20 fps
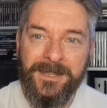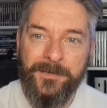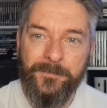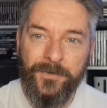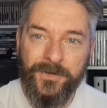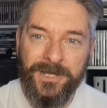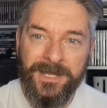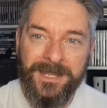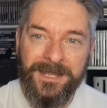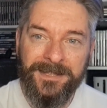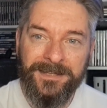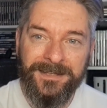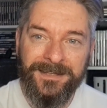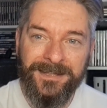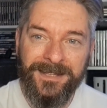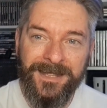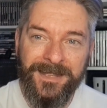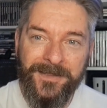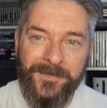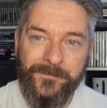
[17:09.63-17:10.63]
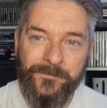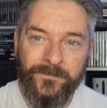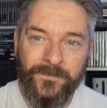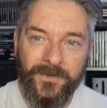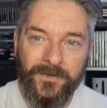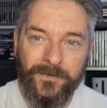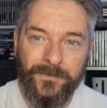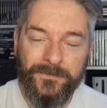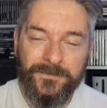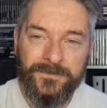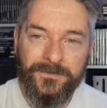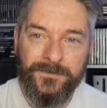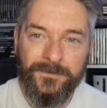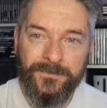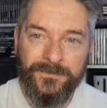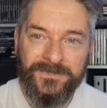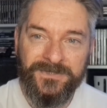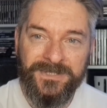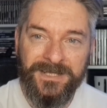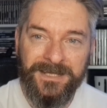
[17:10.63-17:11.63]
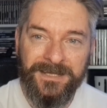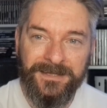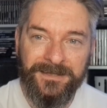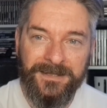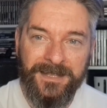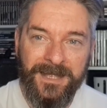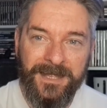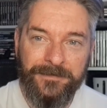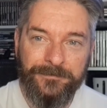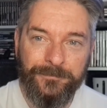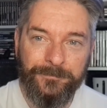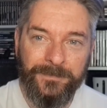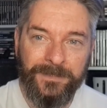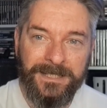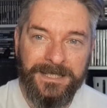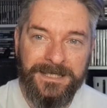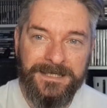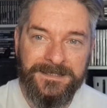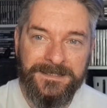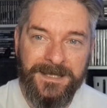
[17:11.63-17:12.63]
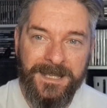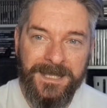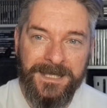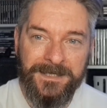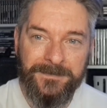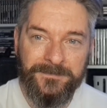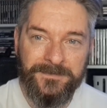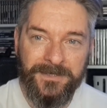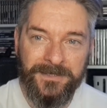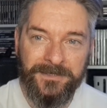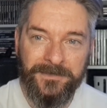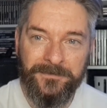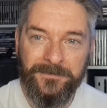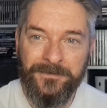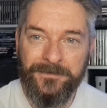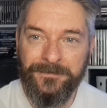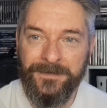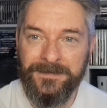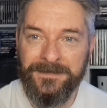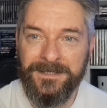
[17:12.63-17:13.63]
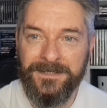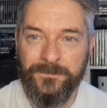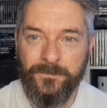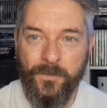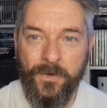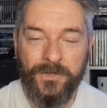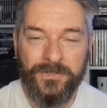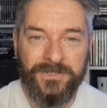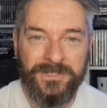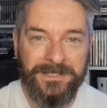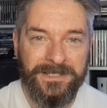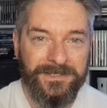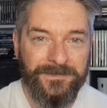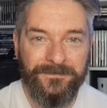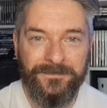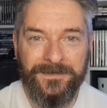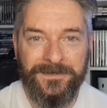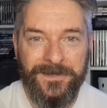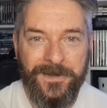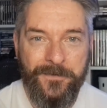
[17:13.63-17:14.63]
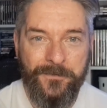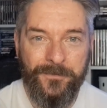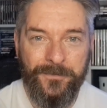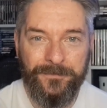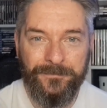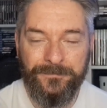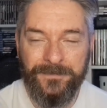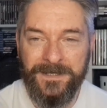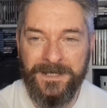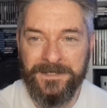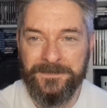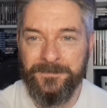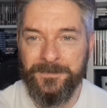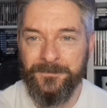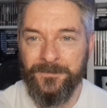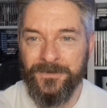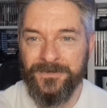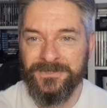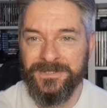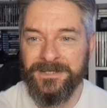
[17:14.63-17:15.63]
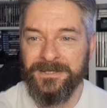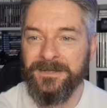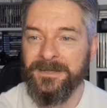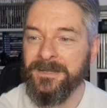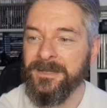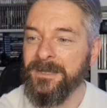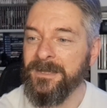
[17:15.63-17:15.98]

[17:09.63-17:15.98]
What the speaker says: But yeah, an old school sticker there from Lee's Games. I don't know if Andy's watching this video or if he has been watching.